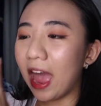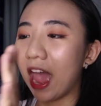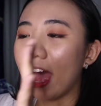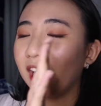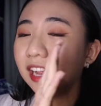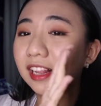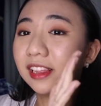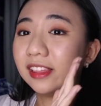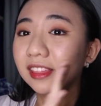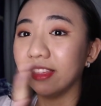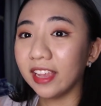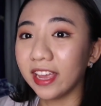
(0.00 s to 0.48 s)

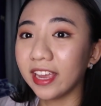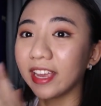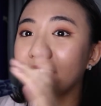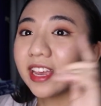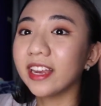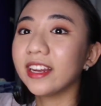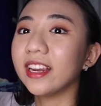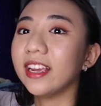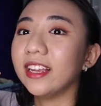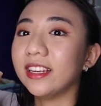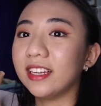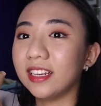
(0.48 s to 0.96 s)
I'll
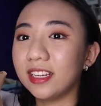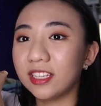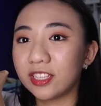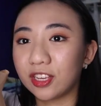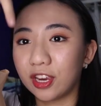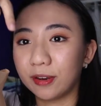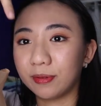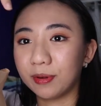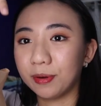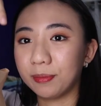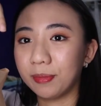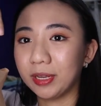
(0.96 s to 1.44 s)
link it in the
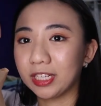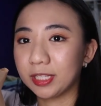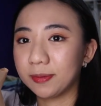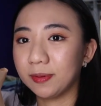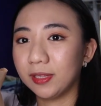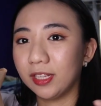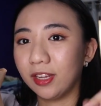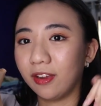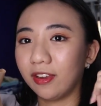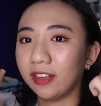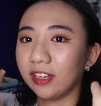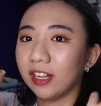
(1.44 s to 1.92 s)
description
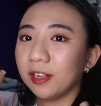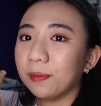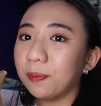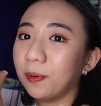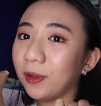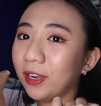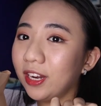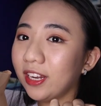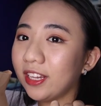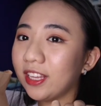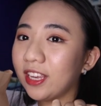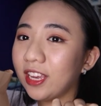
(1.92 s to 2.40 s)
box below and I'll
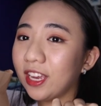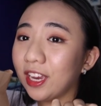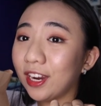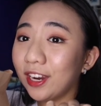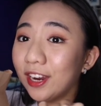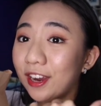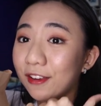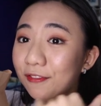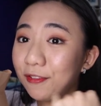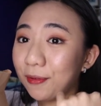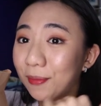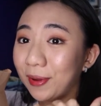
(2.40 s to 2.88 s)
put it
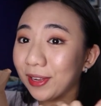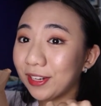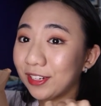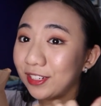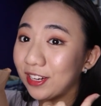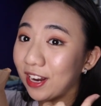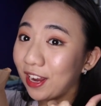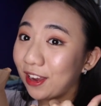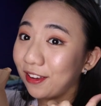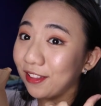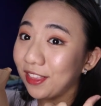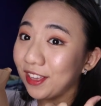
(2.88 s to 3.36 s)
here if you want
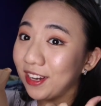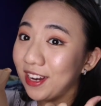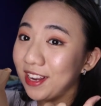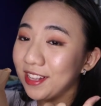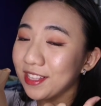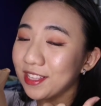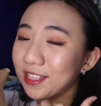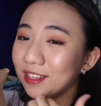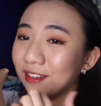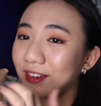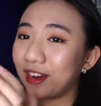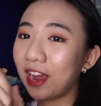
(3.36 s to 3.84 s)
to check out their
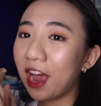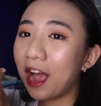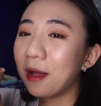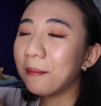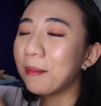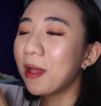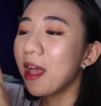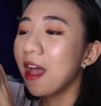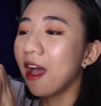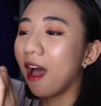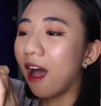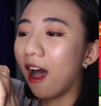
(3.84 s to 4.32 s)

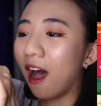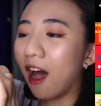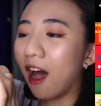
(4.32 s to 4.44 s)
Instagram.